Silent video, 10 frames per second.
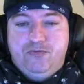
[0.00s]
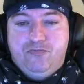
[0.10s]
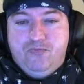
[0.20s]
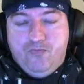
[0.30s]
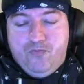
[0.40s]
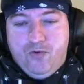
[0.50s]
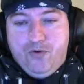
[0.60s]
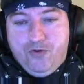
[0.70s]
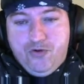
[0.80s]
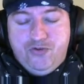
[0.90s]

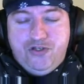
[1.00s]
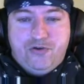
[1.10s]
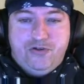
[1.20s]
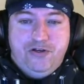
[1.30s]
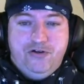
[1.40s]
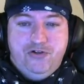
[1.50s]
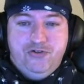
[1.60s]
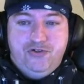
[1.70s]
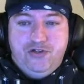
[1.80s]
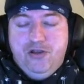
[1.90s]
new secrets
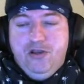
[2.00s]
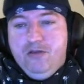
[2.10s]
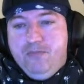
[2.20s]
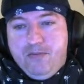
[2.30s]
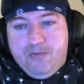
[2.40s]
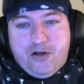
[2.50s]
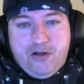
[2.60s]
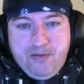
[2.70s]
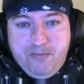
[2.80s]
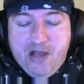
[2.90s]
introduced, people are going to
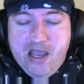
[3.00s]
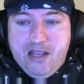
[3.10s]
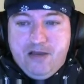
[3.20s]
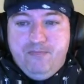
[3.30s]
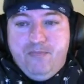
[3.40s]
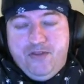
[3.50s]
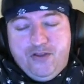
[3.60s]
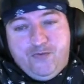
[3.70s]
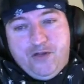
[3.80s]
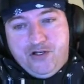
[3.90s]
be playing them. These
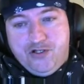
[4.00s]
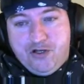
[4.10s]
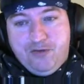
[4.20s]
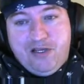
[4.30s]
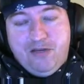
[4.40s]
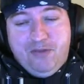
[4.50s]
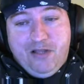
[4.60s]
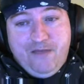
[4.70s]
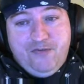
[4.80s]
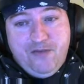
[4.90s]
flares are going to become
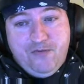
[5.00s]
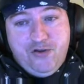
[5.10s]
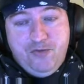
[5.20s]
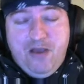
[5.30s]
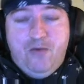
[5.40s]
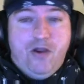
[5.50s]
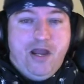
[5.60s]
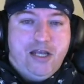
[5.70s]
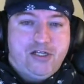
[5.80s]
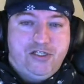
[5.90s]
lifesavers. You may want to
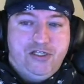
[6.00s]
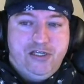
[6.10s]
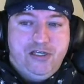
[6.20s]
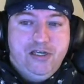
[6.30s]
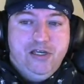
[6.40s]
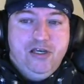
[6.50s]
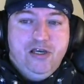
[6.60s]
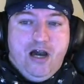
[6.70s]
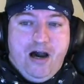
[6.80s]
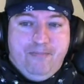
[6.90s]
actually
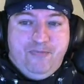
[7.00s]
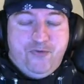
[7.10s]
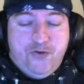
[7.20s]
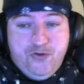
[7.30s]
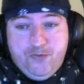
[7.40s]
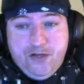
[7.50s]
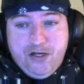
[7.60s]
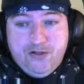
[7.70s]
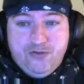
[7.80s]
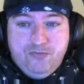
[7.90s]
opt for 2
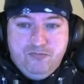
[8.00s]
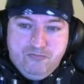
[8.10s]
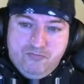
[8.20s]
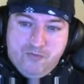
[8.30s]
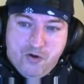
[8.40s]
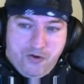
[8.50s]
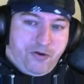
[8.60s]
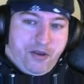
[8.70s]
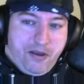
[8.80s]
flares. Don't know yet.